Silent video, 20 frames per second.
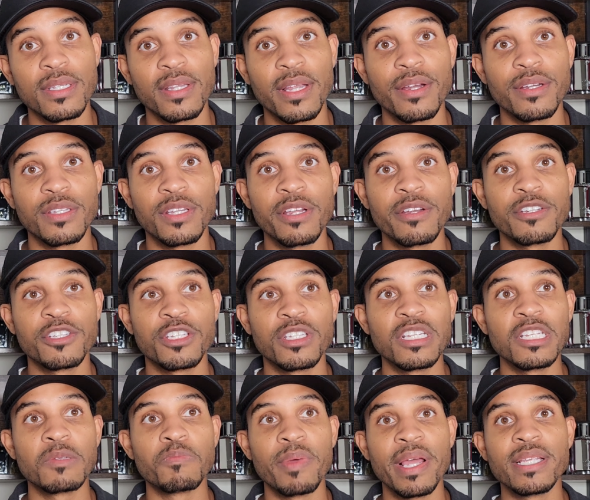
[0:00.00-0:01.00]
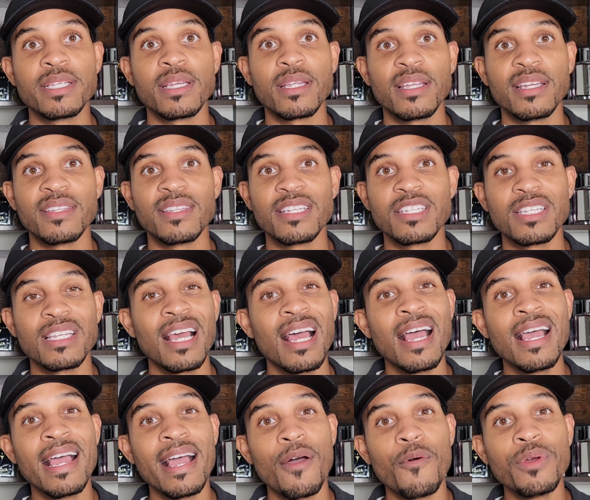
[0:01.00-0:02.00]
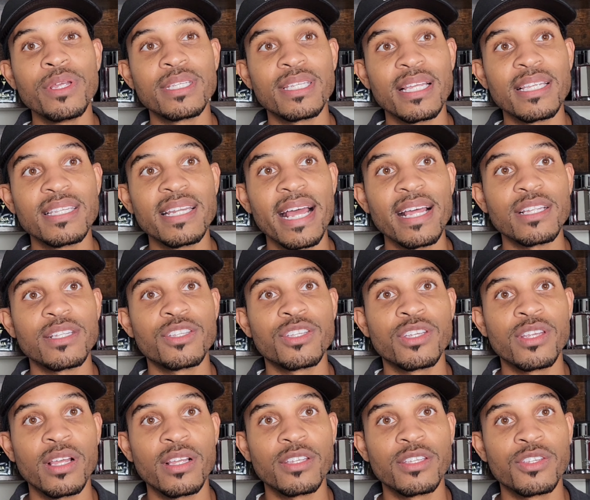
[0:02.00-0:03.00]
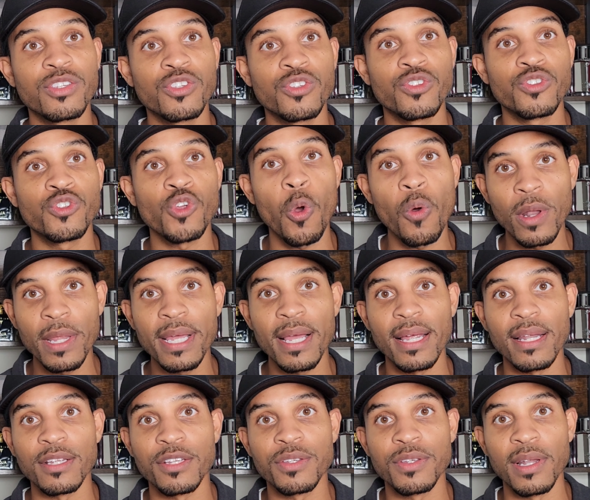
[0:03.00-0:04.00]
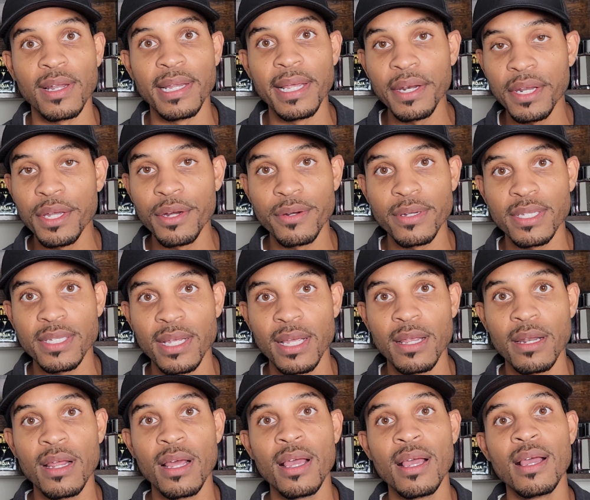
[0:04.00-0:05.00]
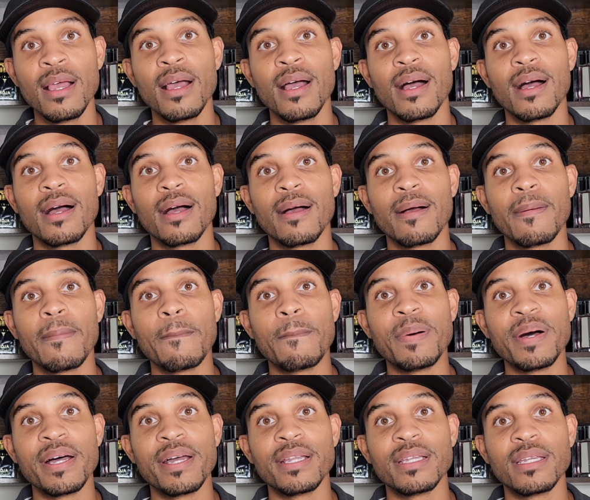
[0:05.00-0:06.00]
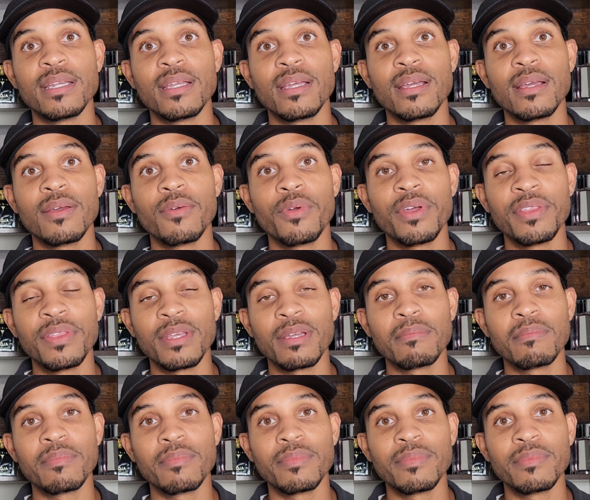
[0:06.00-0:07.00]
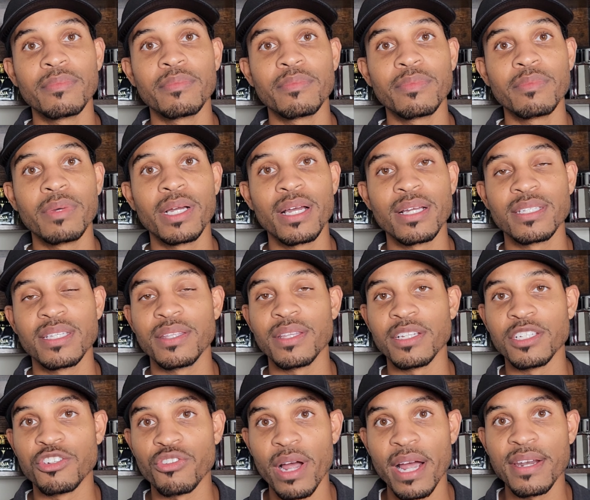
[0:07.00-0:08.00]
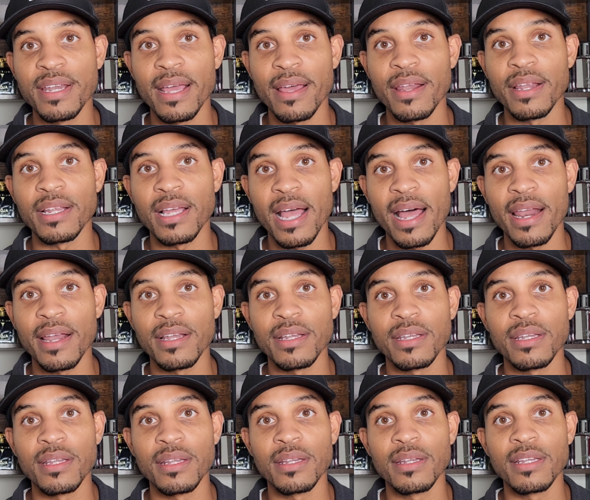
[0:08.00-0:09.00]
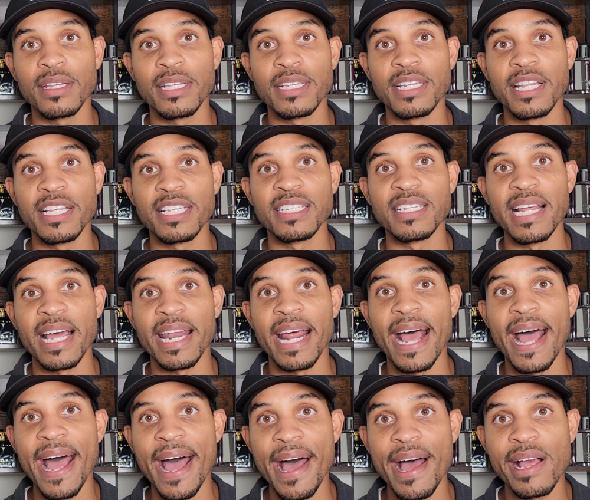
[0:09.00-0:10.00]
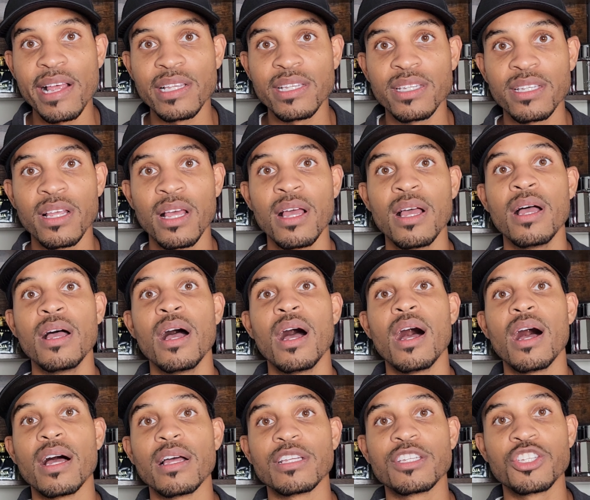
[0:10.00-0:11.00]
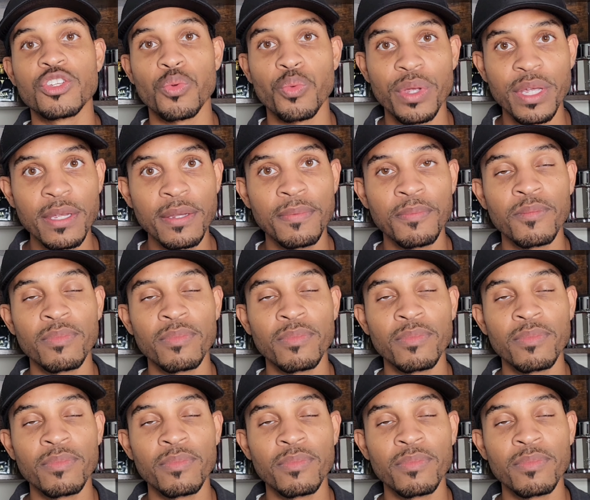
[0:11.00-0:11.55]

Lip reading: There's this basically this it's not solely a linear scent, but because in the dry down it is not as sweet,